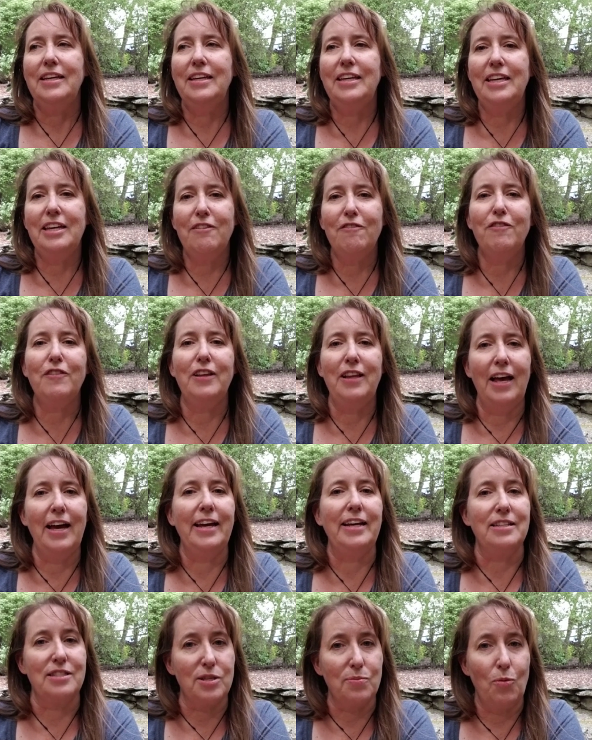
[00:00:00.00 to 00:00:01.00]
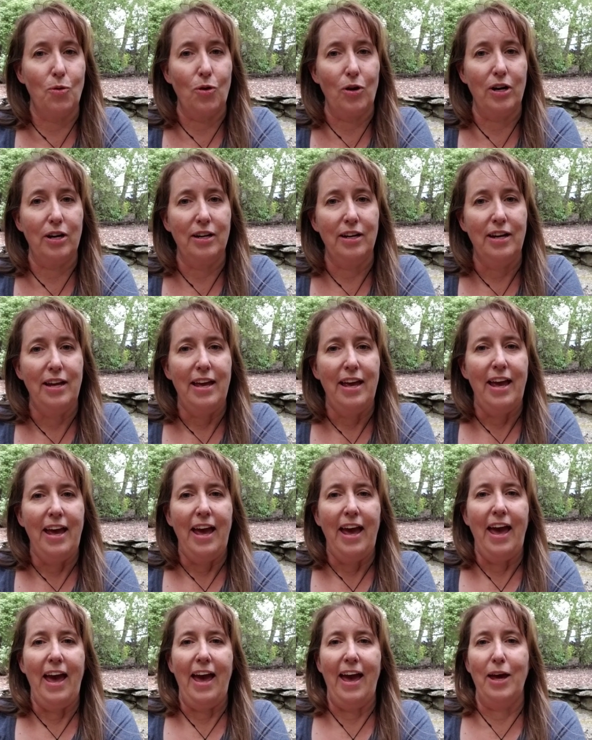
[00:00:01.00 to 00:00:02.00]
give clients more.
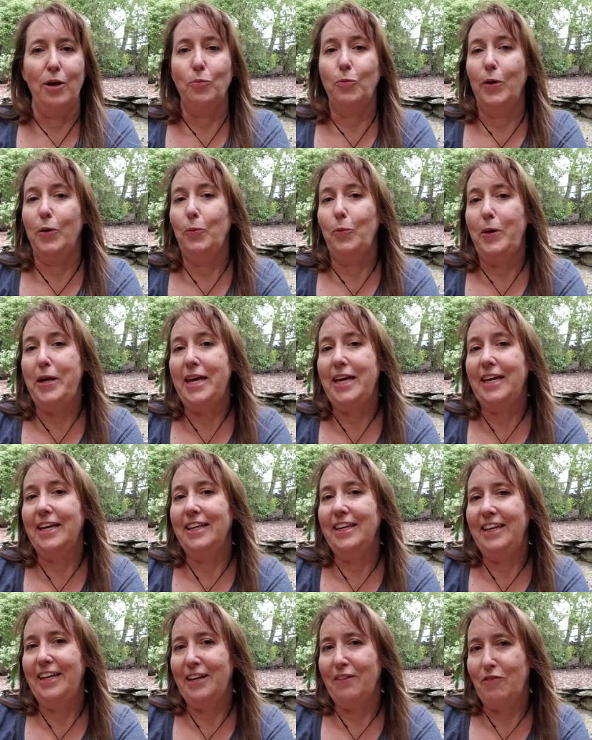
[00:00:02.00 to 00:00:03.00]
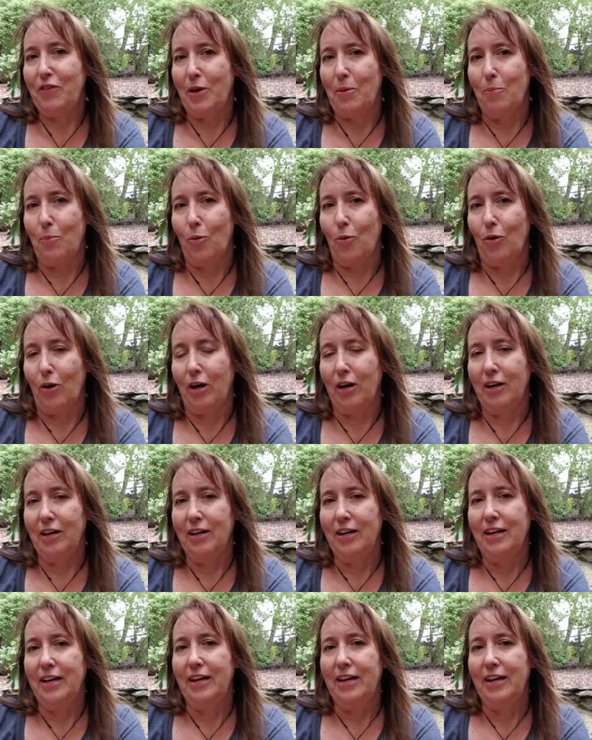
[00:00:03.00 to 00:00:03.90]
And when we can give them more,